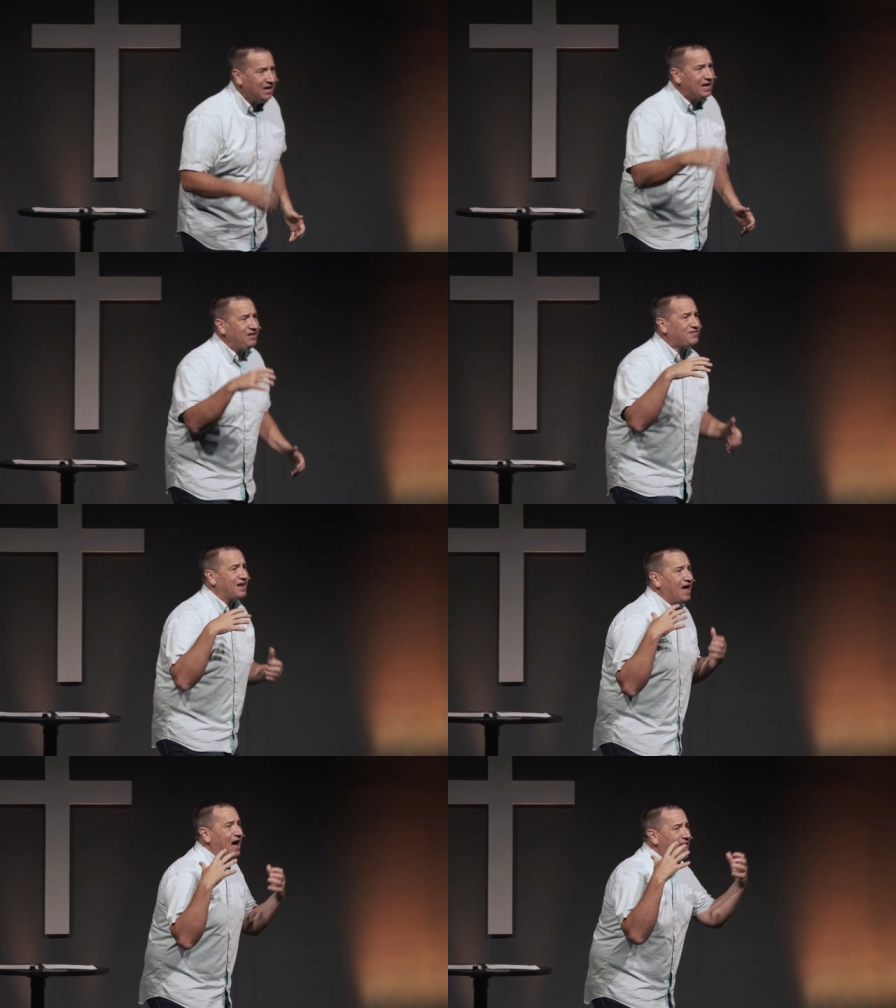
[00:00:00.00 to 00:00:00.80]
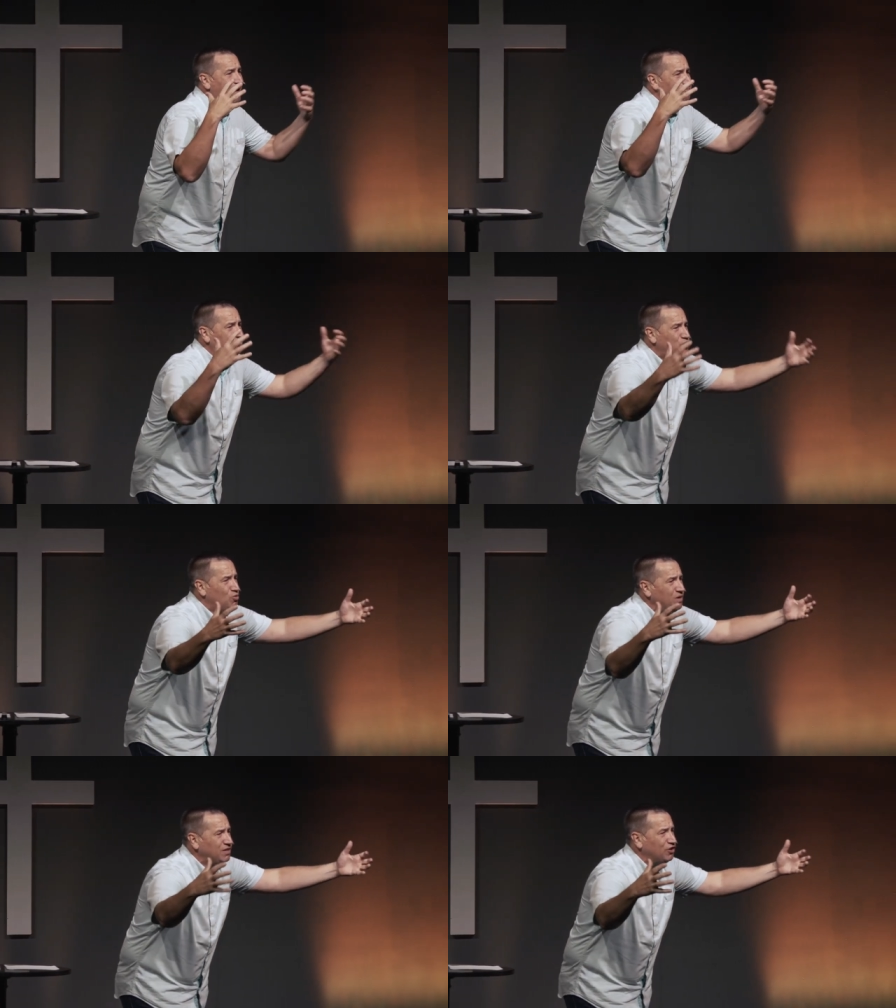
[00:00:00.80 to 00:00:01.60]
He said, I'm
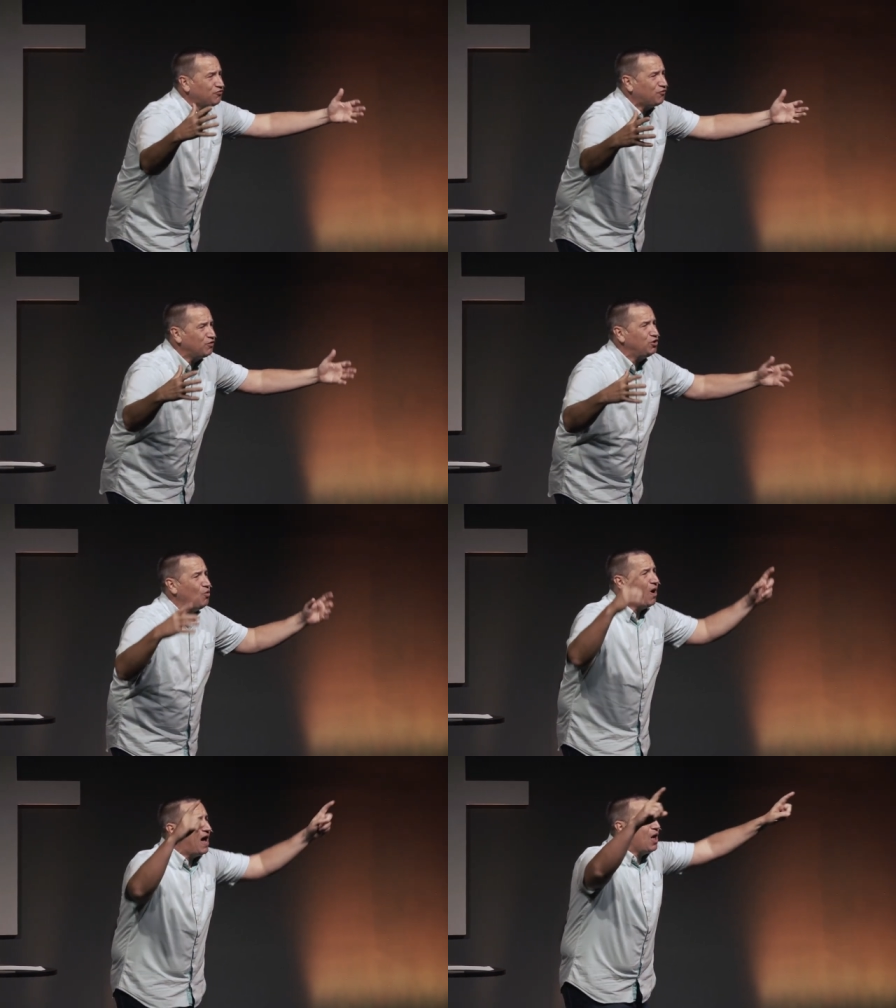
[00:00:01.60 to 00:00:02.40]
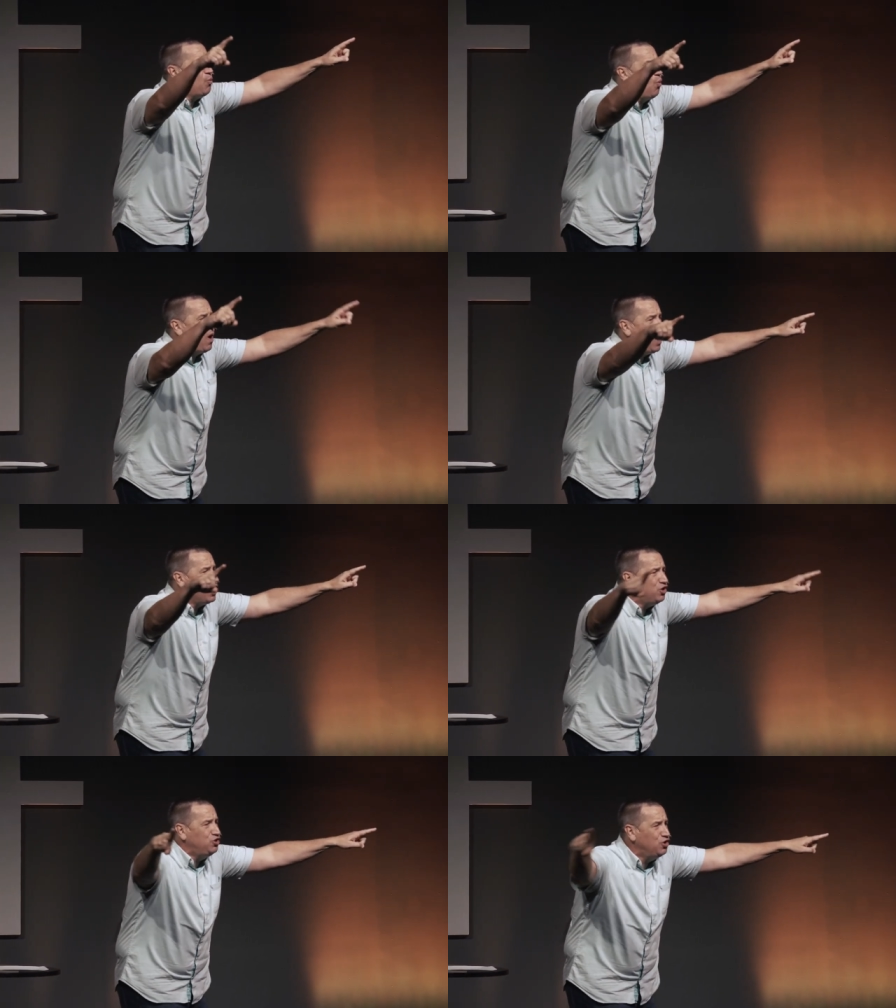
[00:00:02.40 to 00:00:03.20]
doing this for you. I
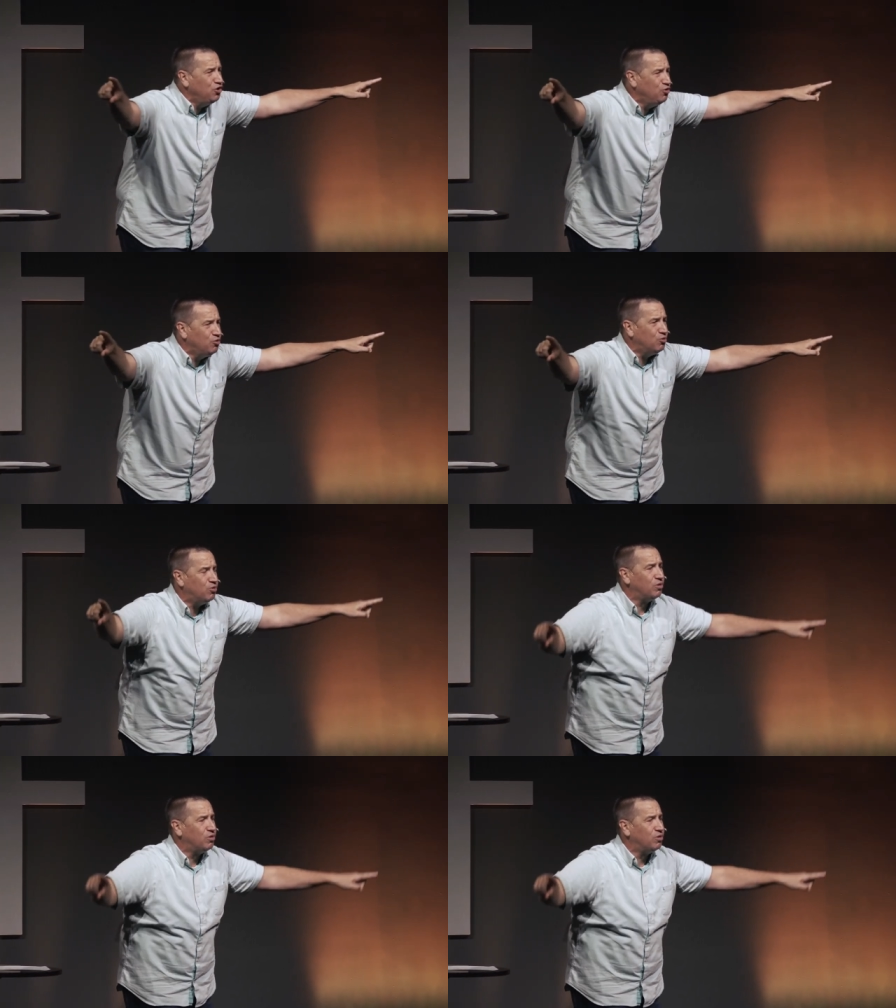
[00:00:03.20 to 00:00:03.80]
want you.